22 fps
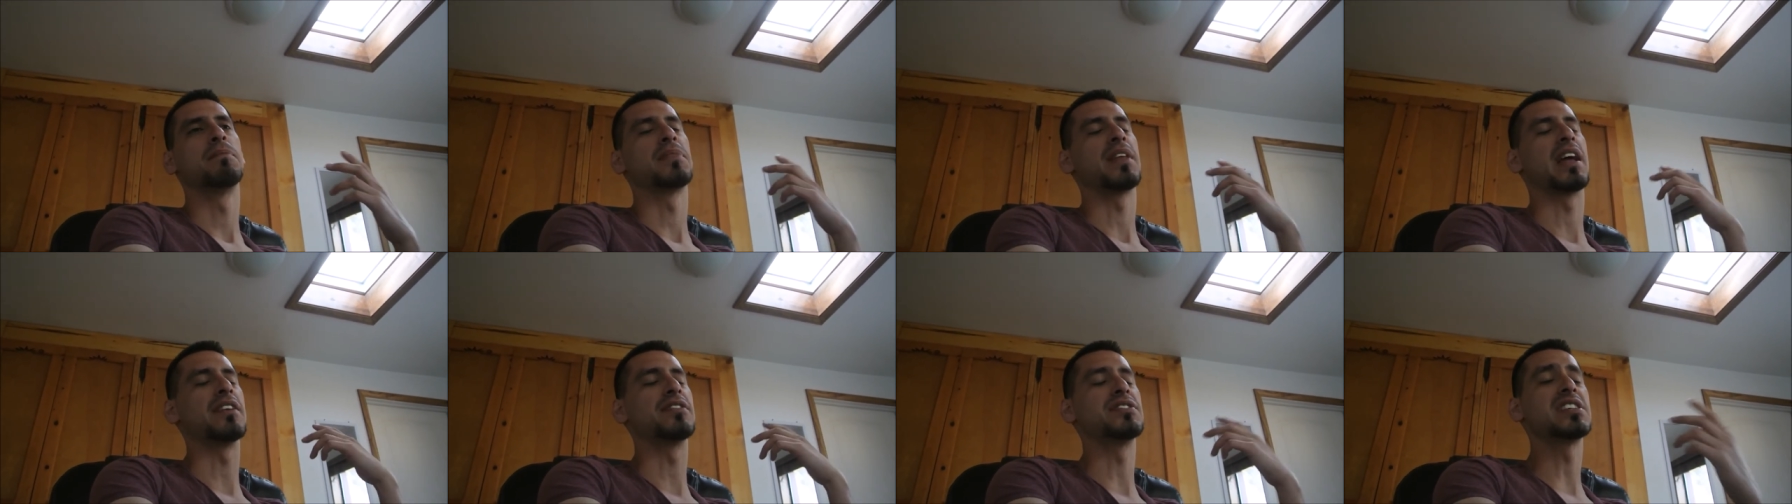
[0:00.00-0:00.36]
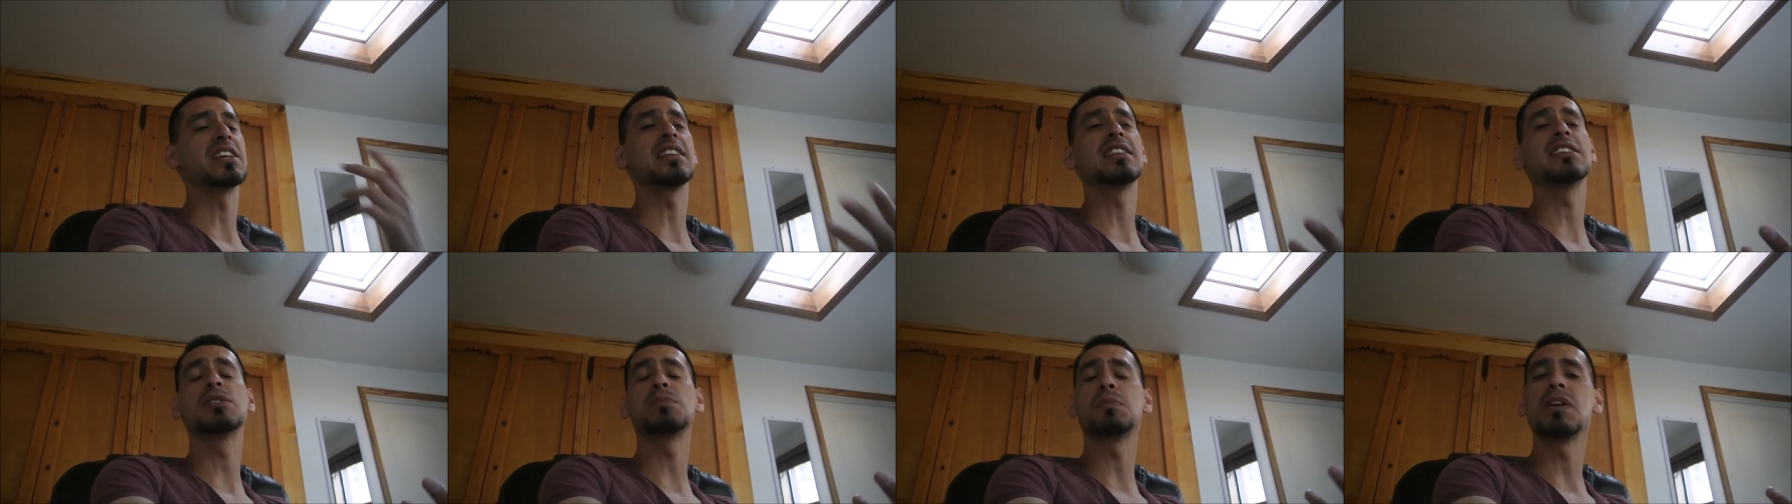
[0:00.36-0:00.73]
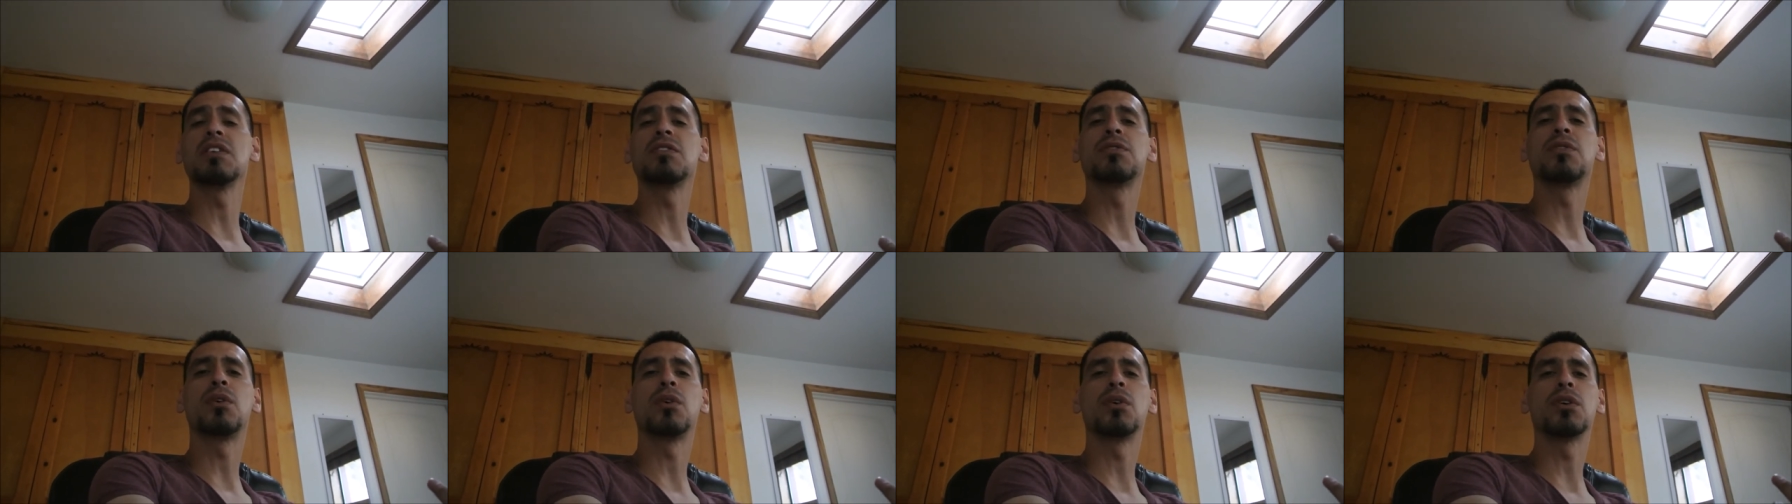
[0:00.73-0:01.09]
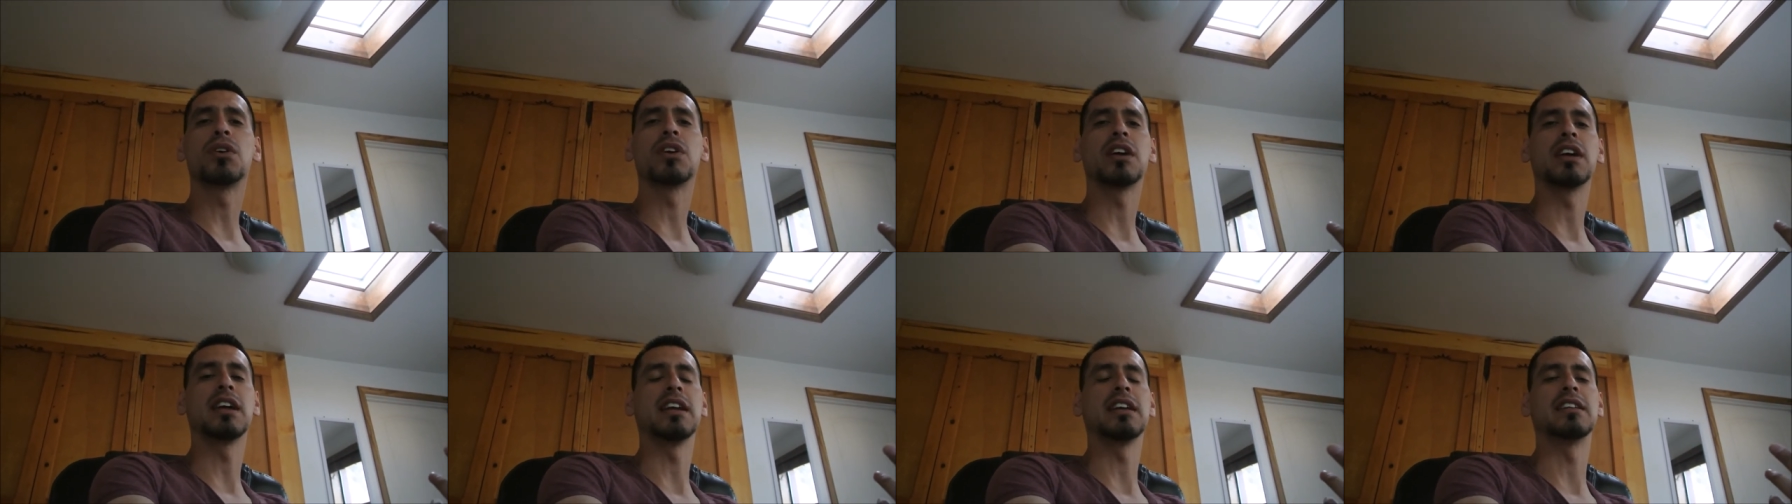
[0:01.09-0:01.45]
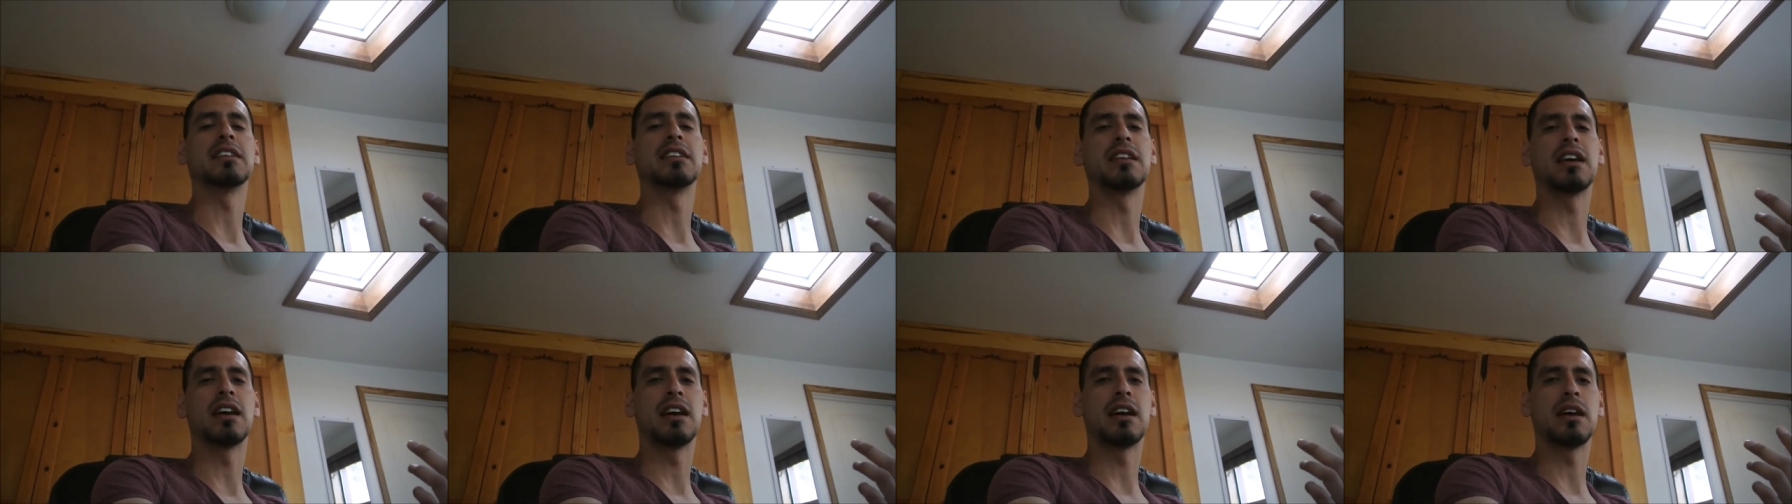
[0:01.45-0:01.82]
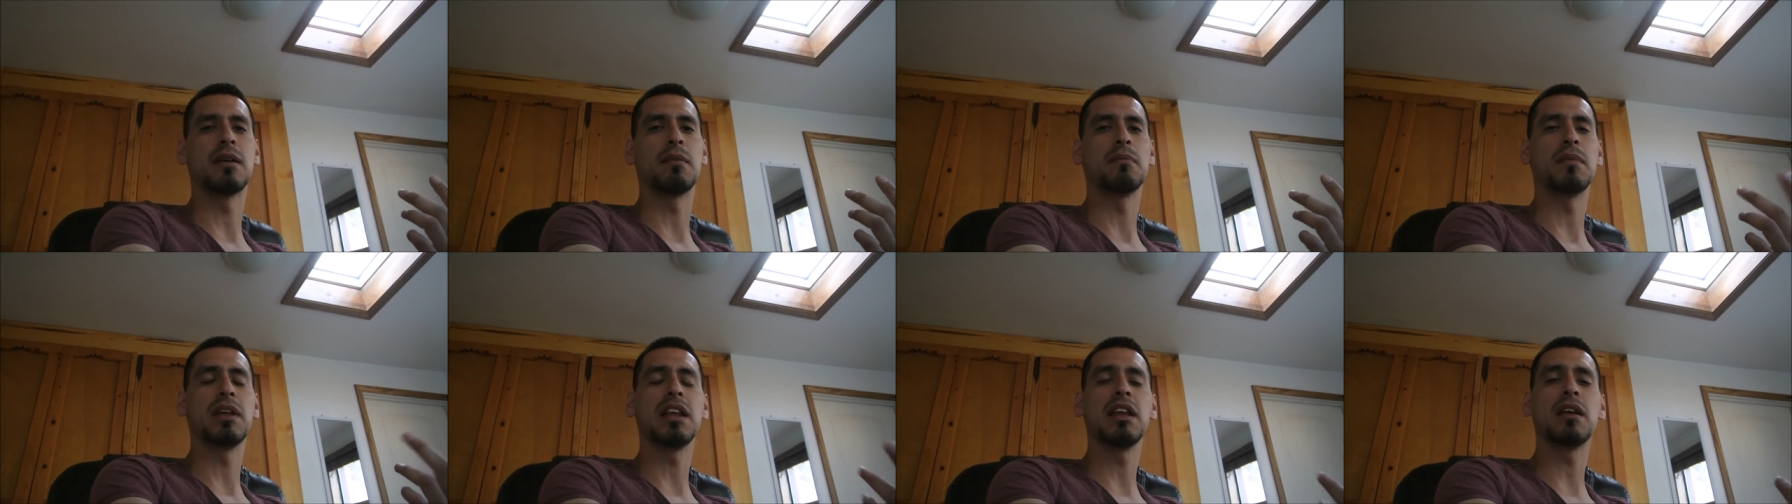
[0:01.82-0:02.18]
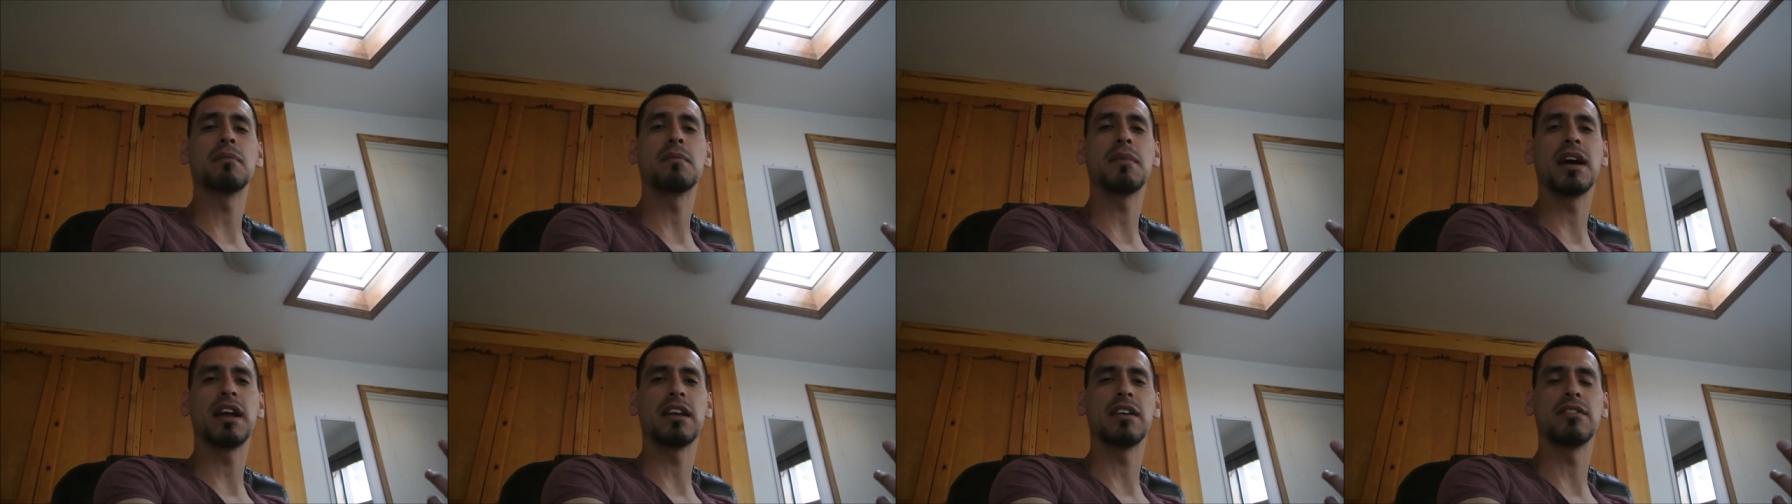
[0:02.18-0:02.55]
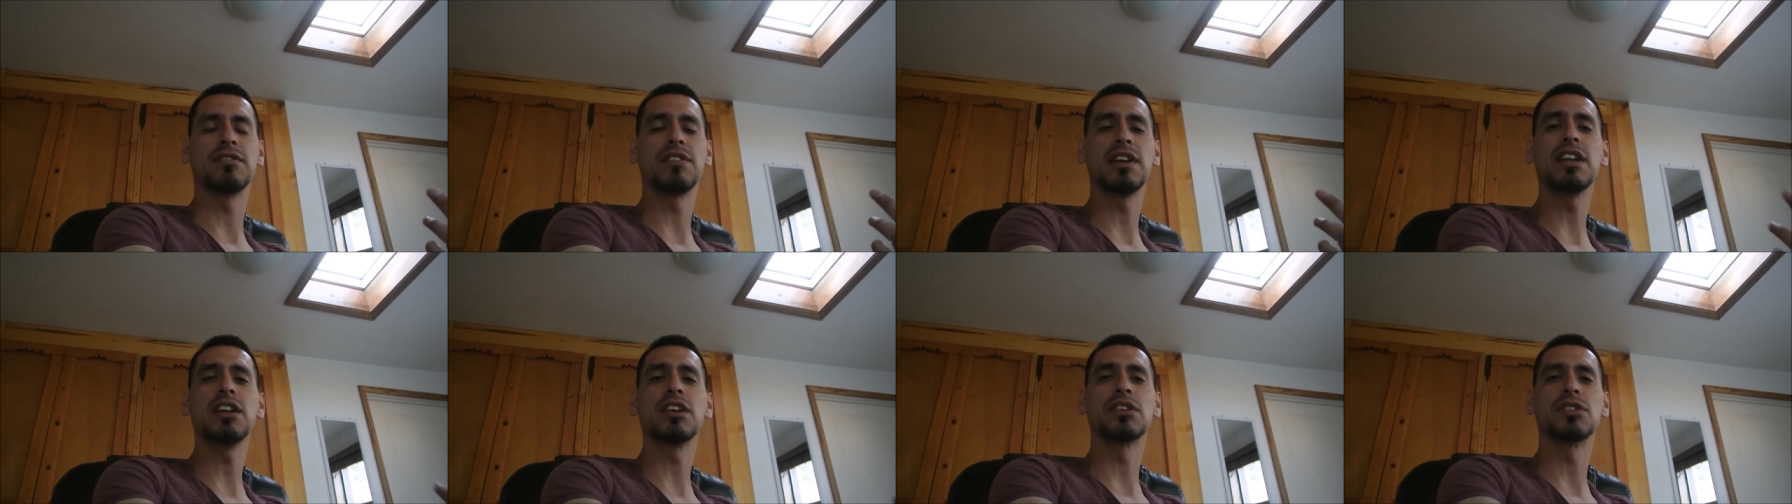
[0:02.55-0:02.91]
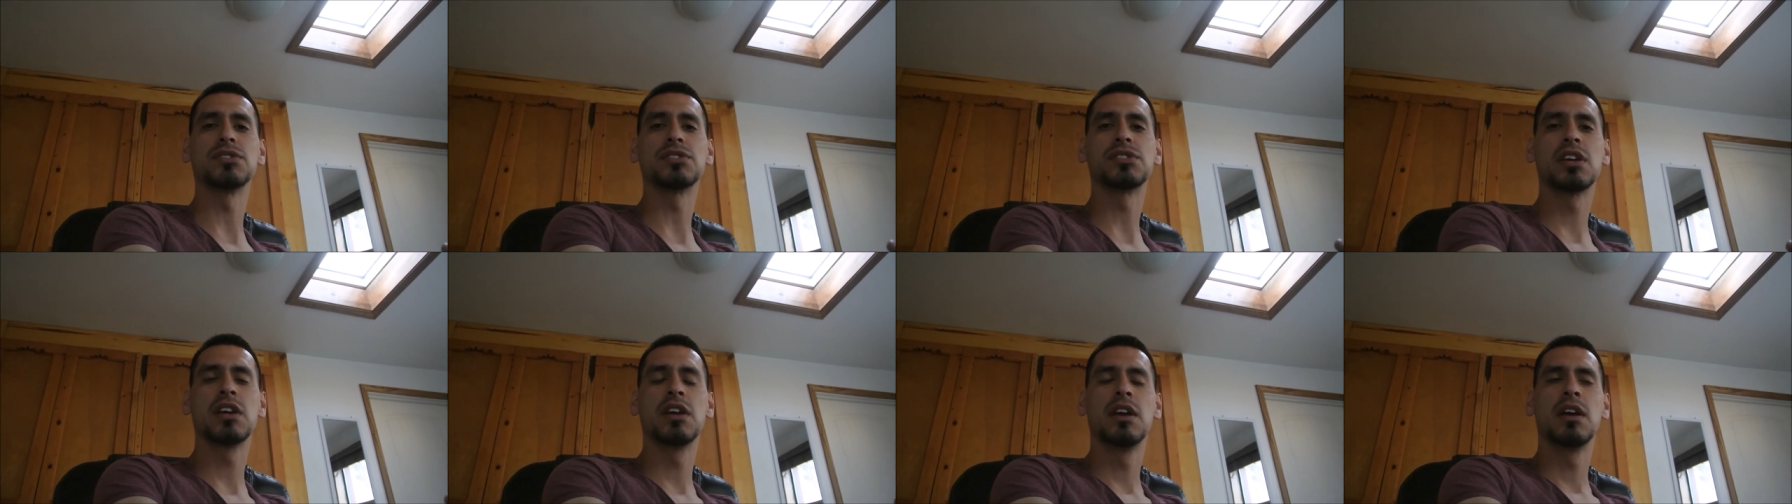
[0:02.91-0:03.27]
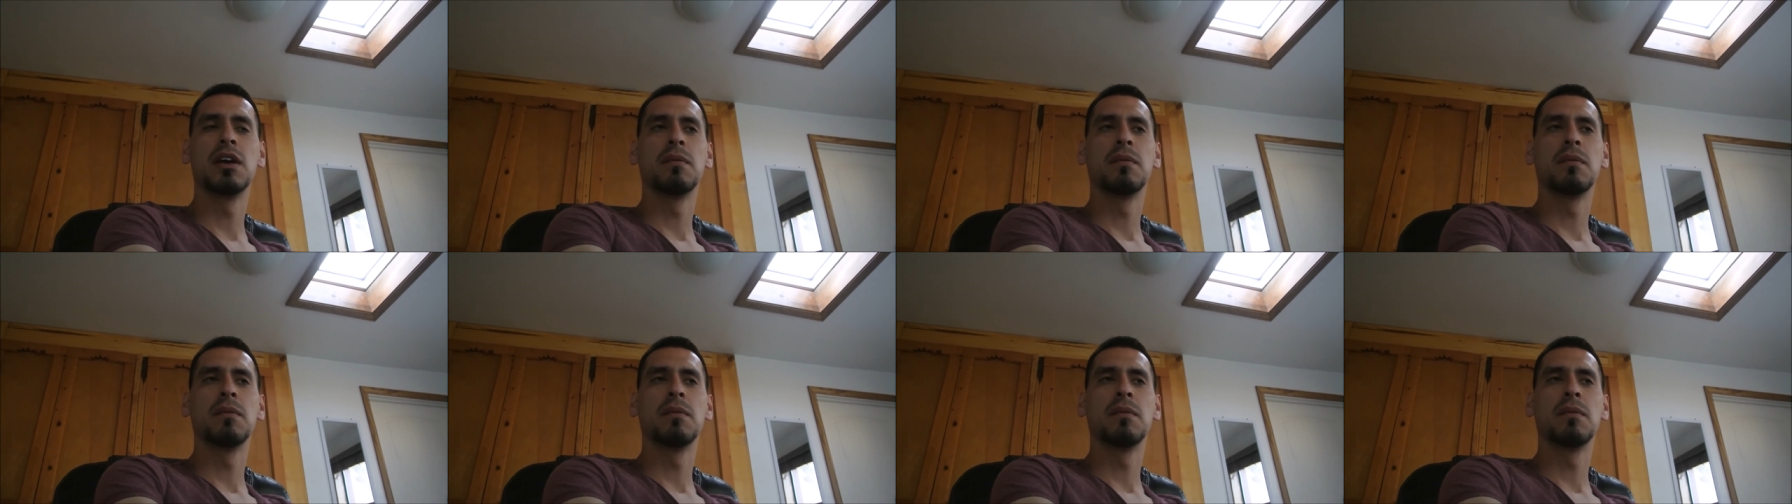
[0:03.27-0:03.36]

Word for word: I've said this before in uh, many of my videos.